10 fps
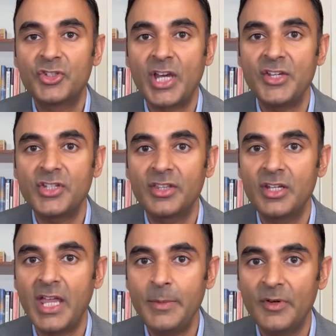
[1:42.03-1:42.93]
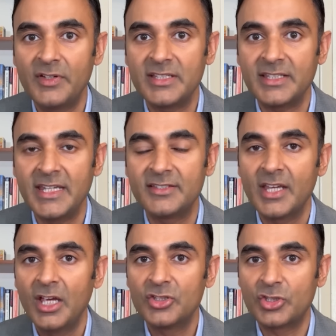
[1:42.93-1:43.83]
changing the name of a disease
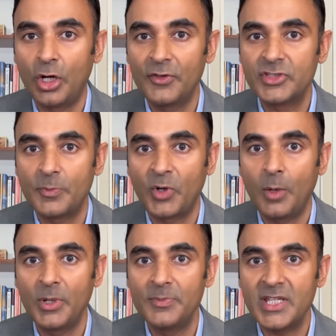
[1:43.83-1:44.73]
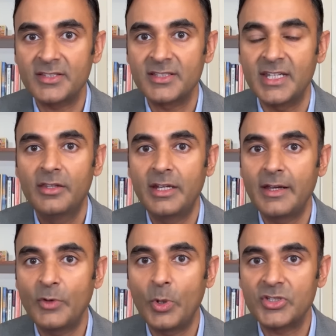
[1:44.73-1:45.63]
solves the problem, doesn't it? They
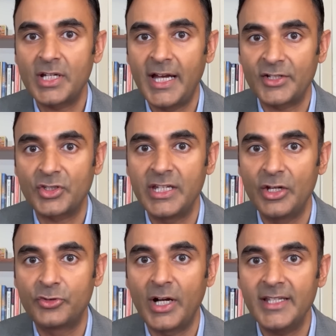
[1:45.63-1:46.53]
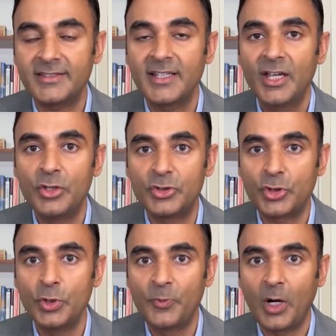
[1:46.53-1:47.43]
never want to actually address the
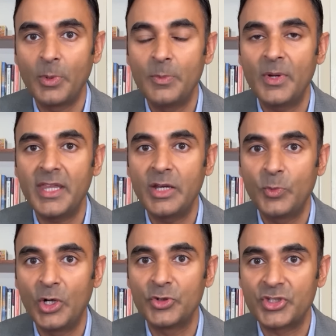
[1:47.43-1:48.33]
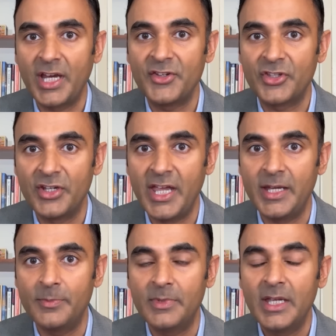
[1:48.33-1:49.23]
true problem, but they will change the
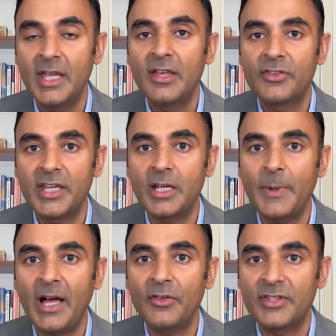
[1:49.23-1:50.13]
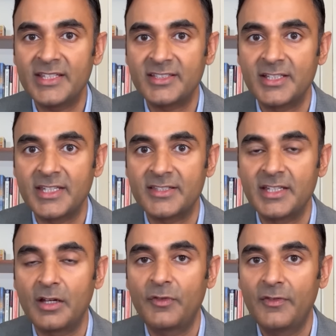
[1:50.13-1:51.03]
name. Think about this
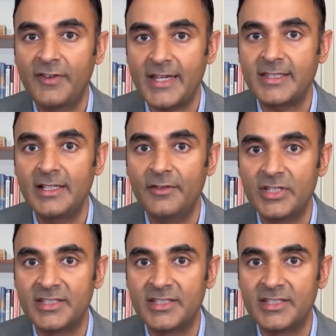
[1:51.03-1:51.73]
statistic for fatty liver